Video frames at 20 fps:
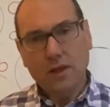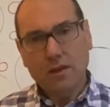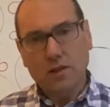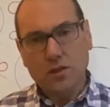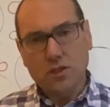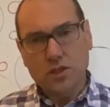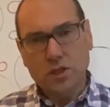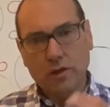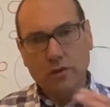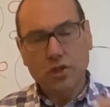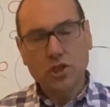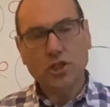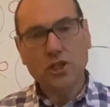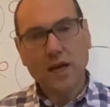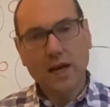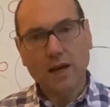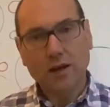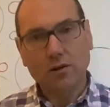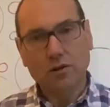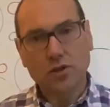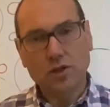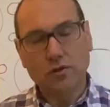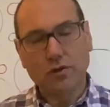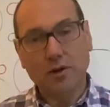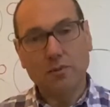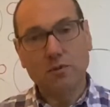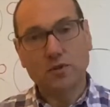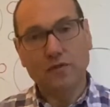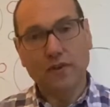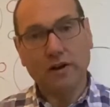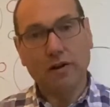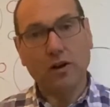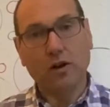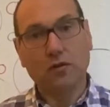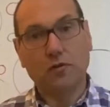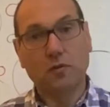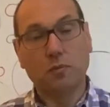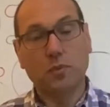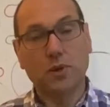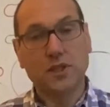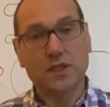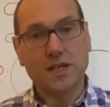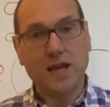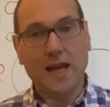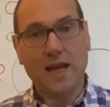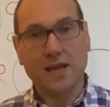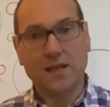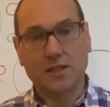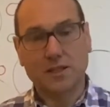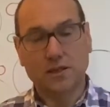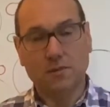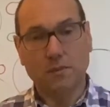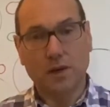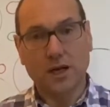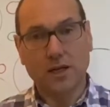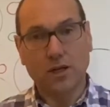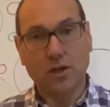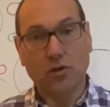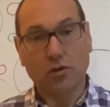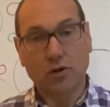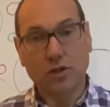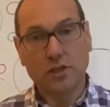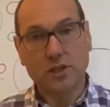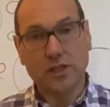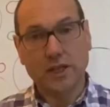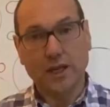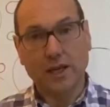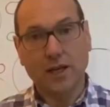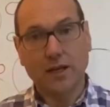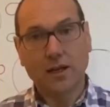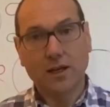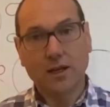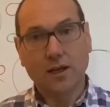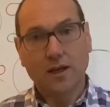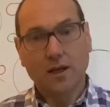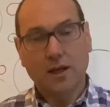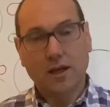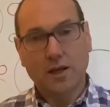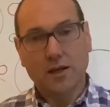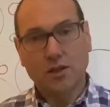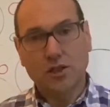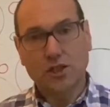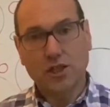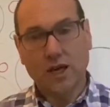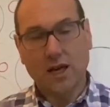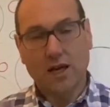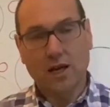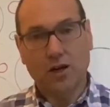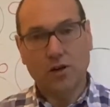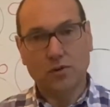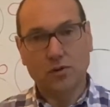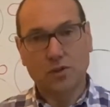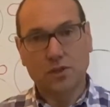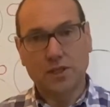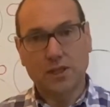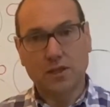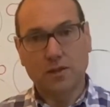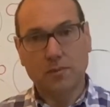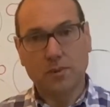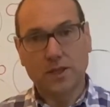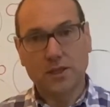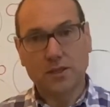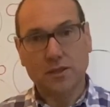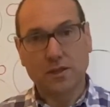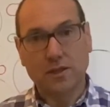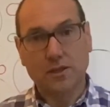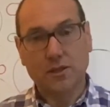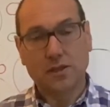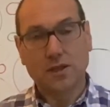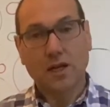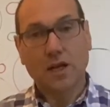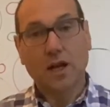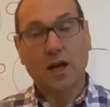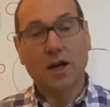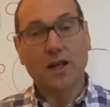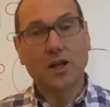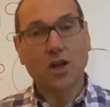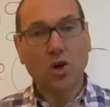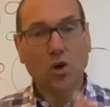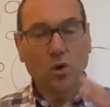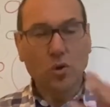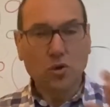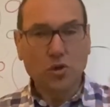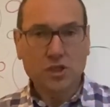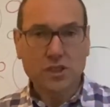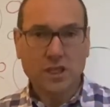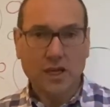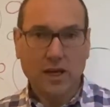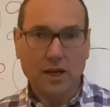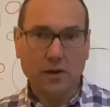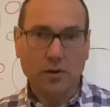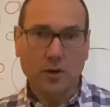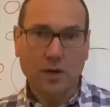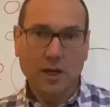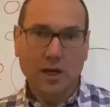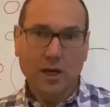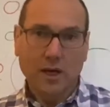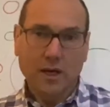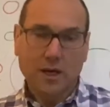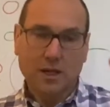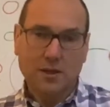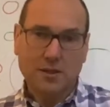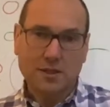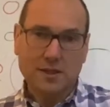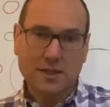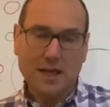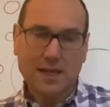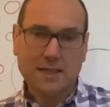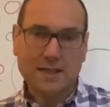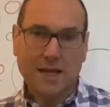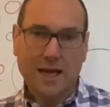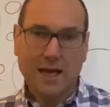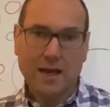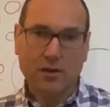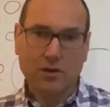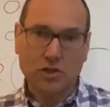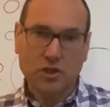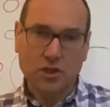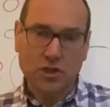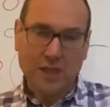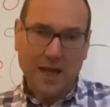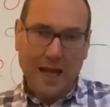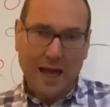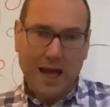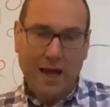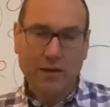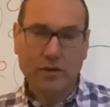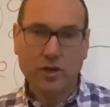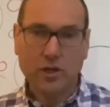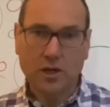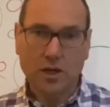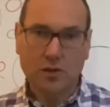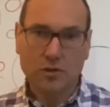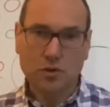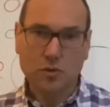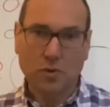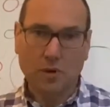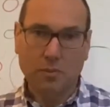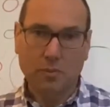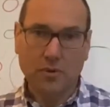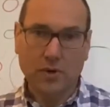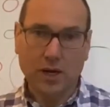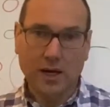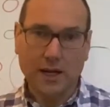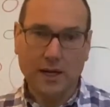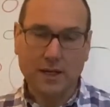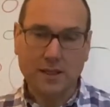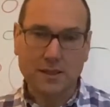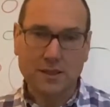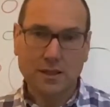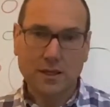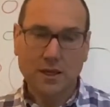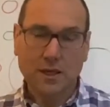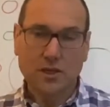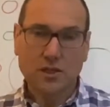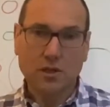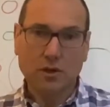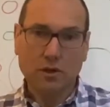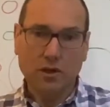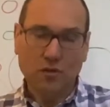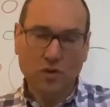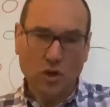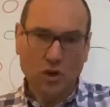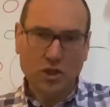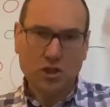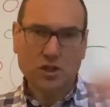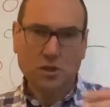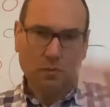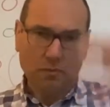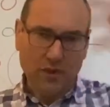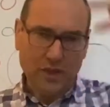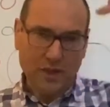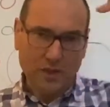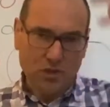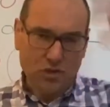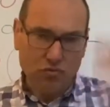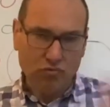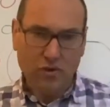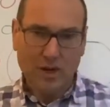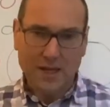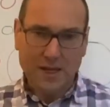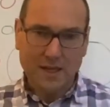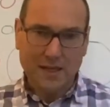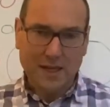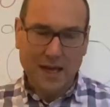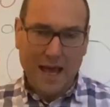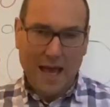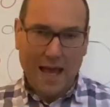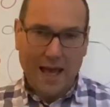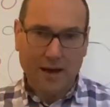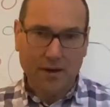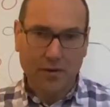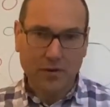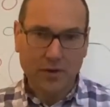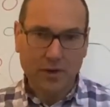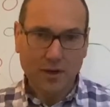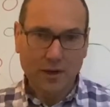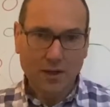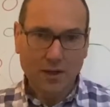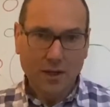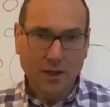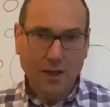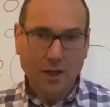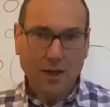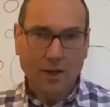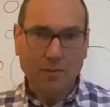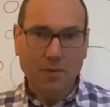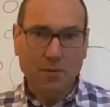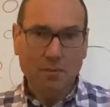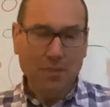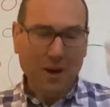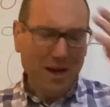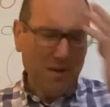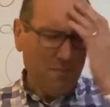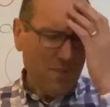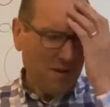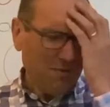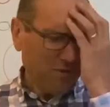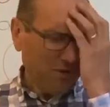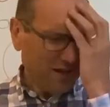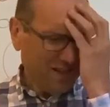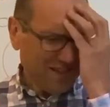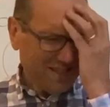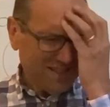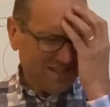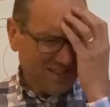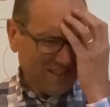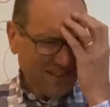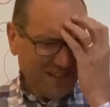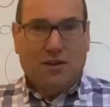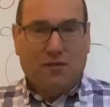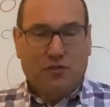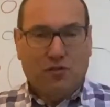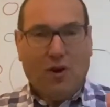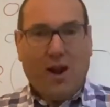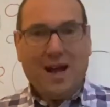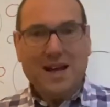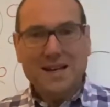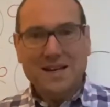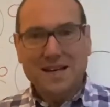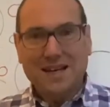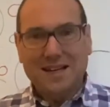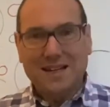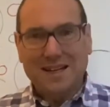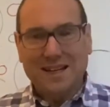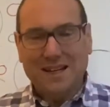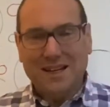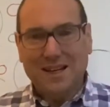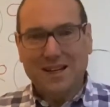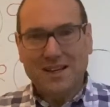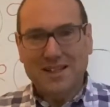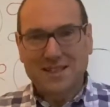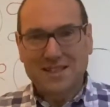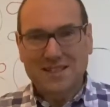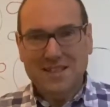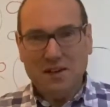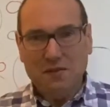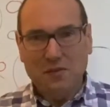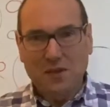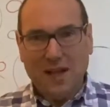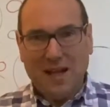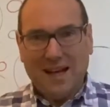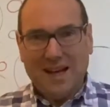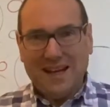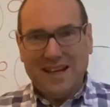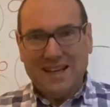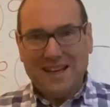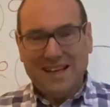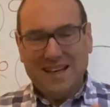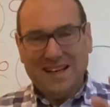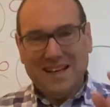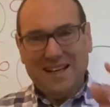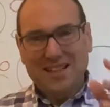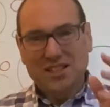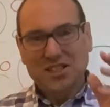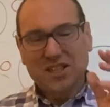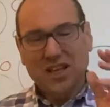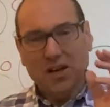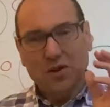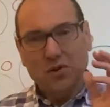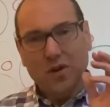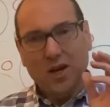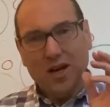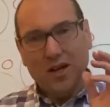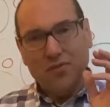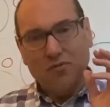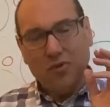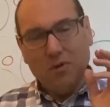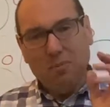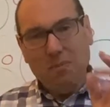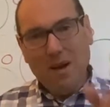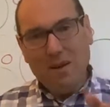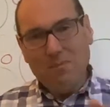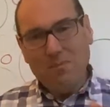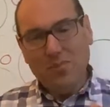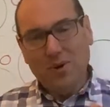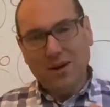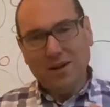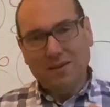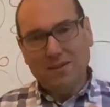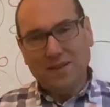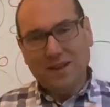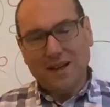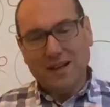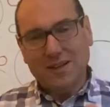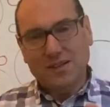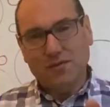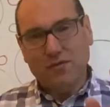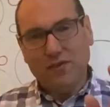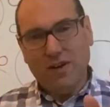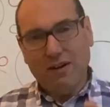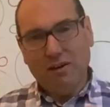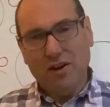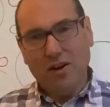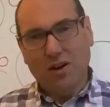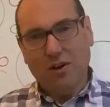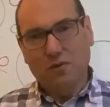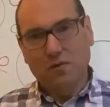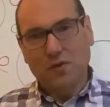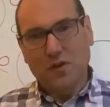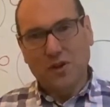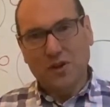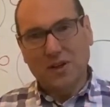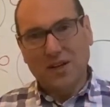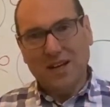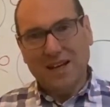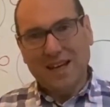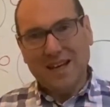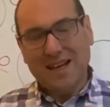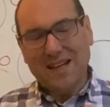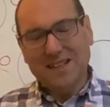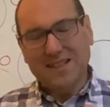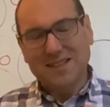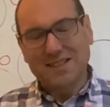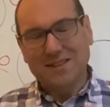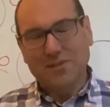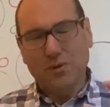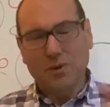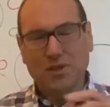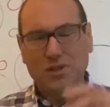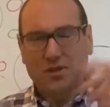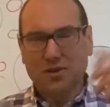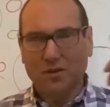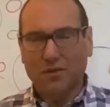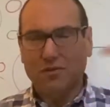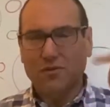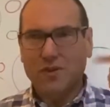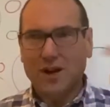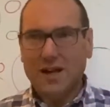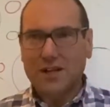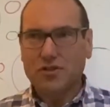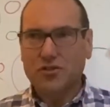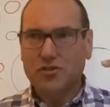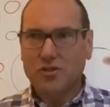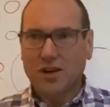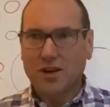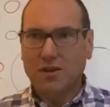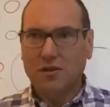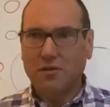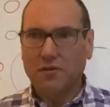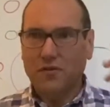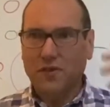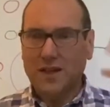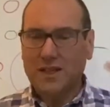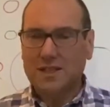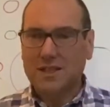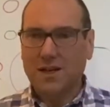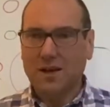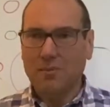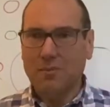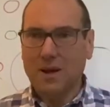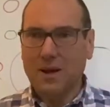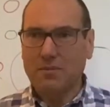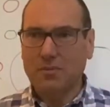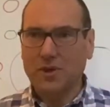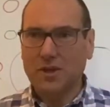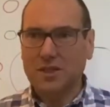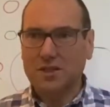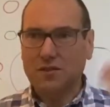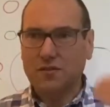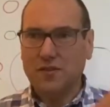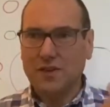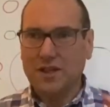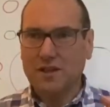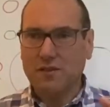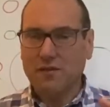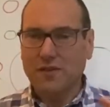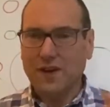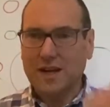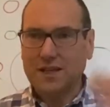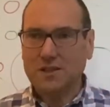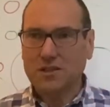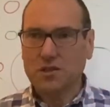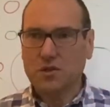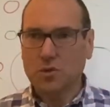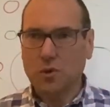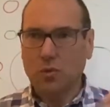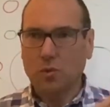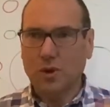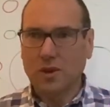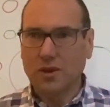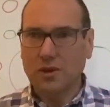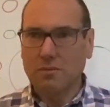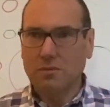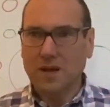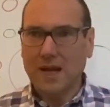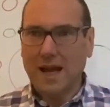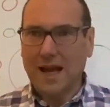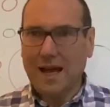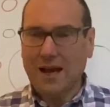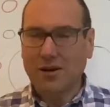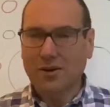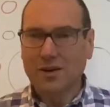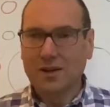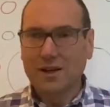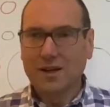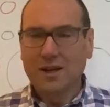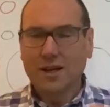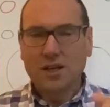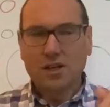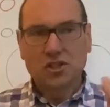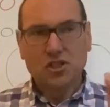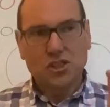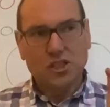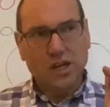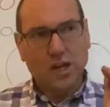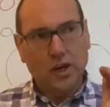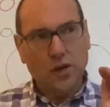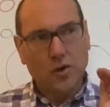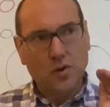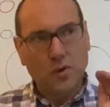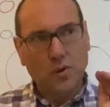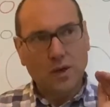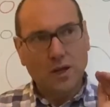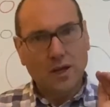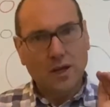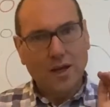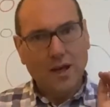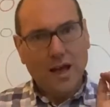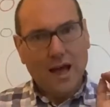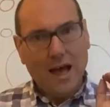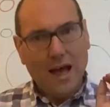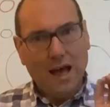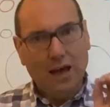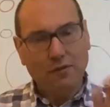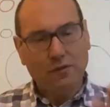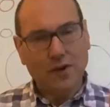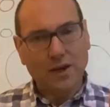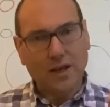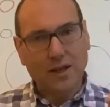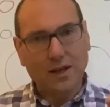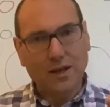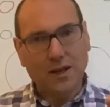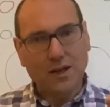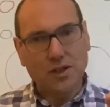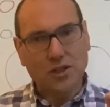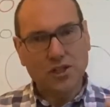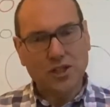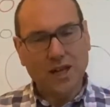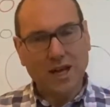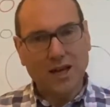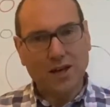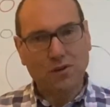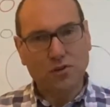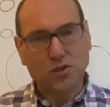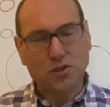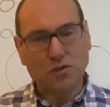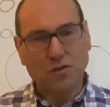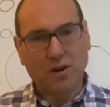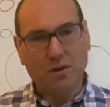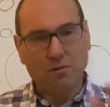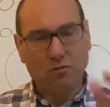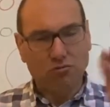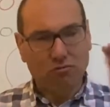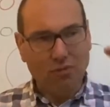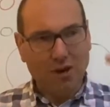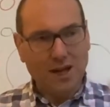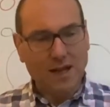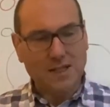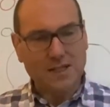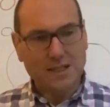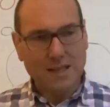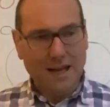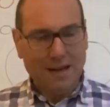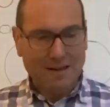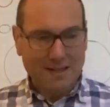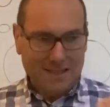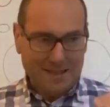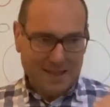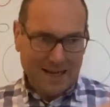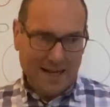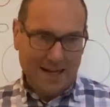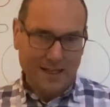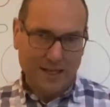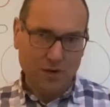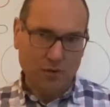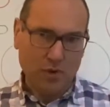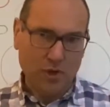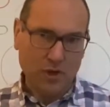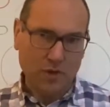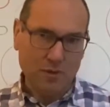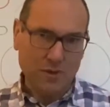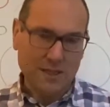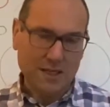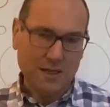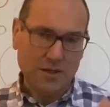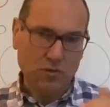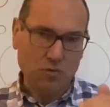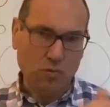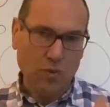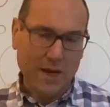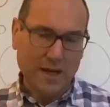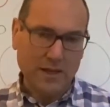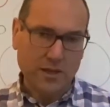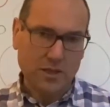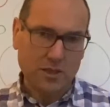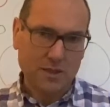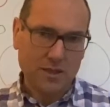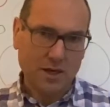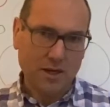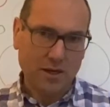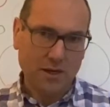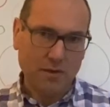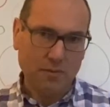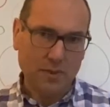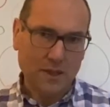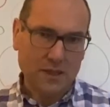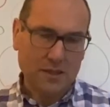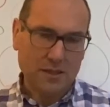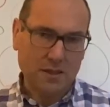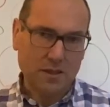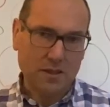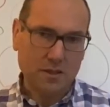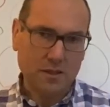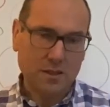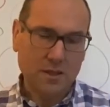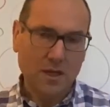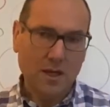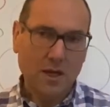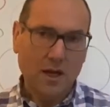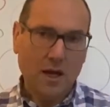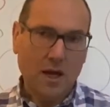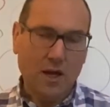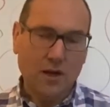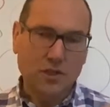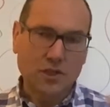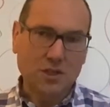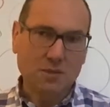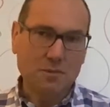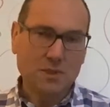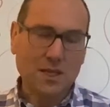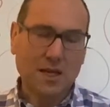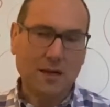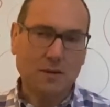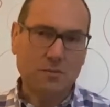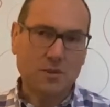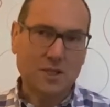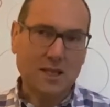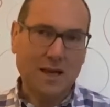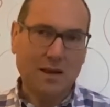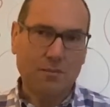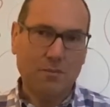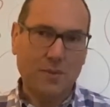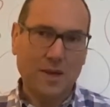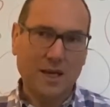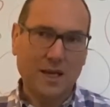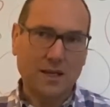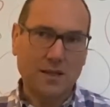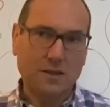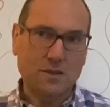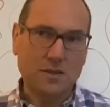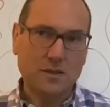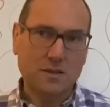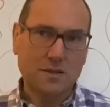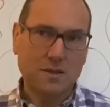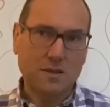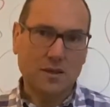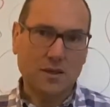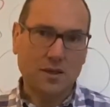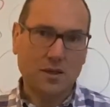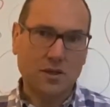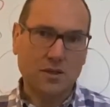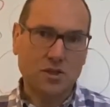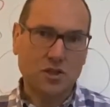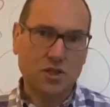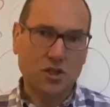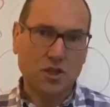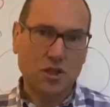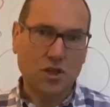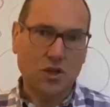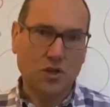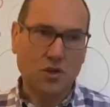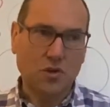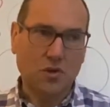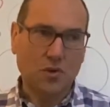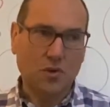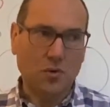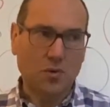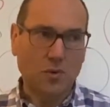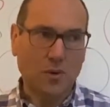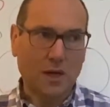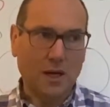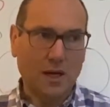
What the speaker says: So the shareholders agreement very often protects the minority shareholders in the business. And it also can set out just how you're going to operate. So you've got something that's written down. I mean, my memory is frighteningly sieve-like. And remembering things very often is we sort of retrofit our memory to fit the facts as we want them now. So having a shareholders agreement writes down exactly what you intended when you start your business. And sometimes that means that you